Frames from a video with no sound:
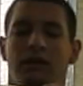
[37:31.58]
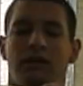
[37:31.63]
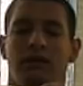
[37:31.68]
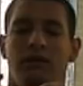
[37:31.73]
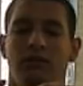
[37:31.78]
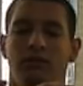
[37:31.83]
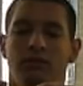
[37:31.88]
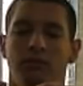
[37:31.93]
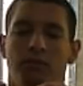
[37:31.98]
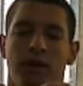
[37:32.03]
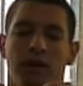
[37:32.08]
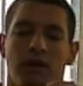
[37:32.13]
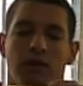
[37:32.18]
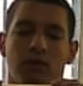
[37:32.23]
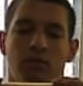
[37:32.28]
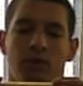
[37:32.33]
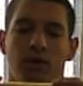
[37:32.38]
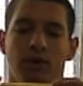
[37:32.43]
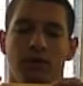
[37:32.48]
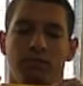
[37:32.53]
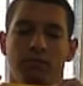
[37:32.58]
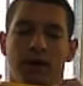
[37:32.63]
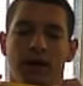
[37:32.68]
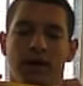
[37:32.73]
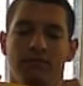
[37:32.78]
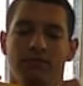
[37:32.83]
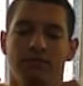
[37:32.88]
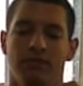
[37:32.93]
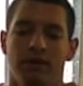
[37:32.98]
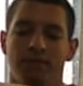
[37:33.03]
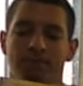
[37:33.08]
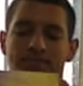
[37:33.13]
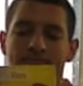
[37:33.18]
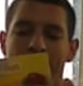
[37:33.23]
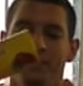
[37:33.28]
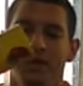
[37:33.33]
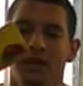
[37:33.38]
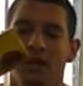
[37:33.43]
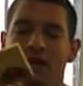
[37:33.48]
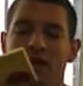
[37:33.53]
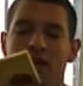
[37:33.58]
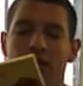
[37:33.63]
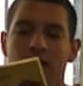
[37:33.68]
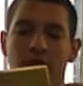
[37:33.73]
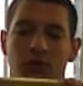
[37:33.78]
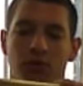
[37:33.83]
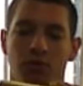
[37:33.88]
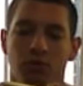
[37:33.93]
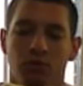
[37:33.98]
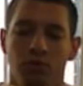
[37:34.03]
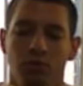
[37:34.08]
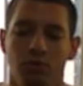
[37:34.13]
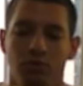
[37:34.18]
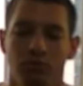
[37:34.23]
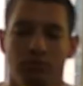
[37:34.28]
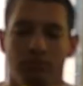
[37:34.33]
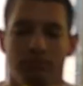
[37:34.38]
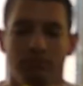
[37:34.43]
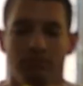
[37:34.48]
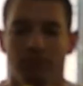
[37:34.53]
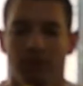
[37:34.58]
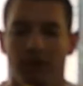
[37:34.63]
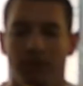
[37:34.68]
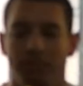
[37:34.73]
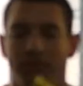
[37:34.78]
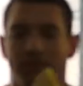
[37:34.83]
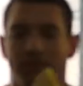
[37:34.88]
depending on where you buy it from, you might